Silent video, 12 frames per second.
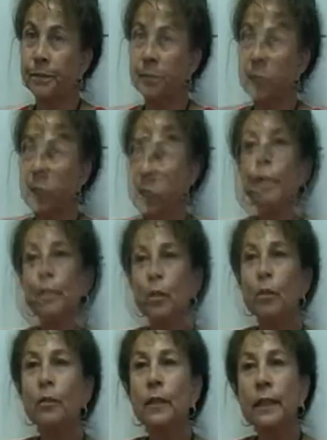And so I
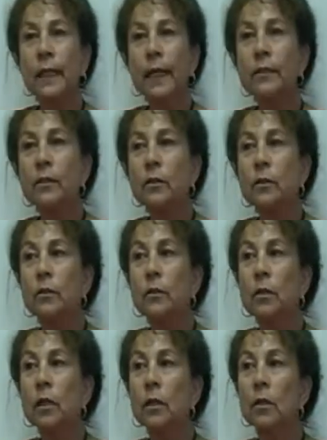told her I'd like
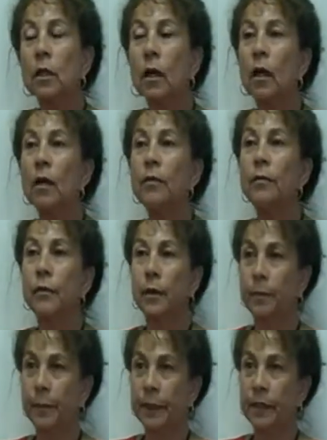to carve a
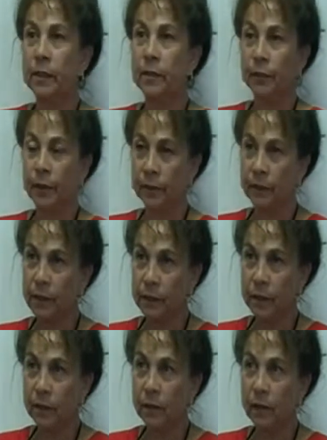piece for every
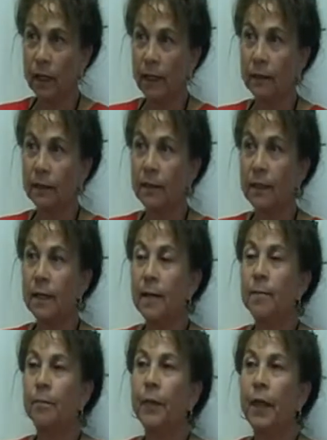single island,
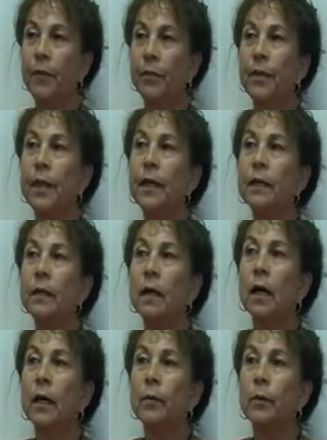and
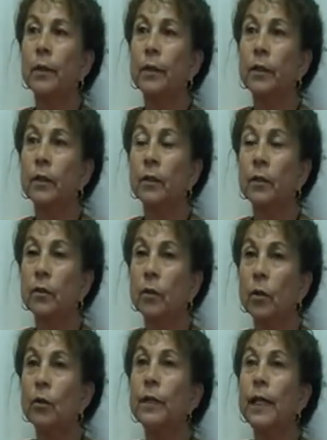then I would
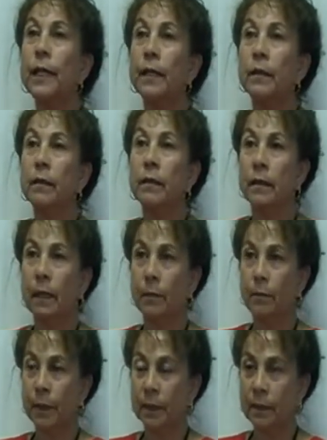donate
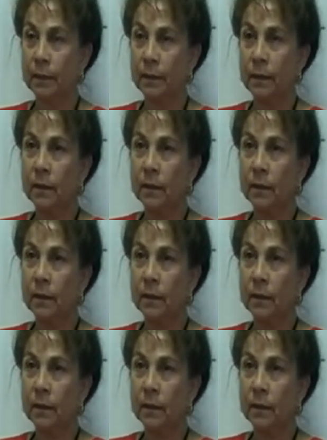that piece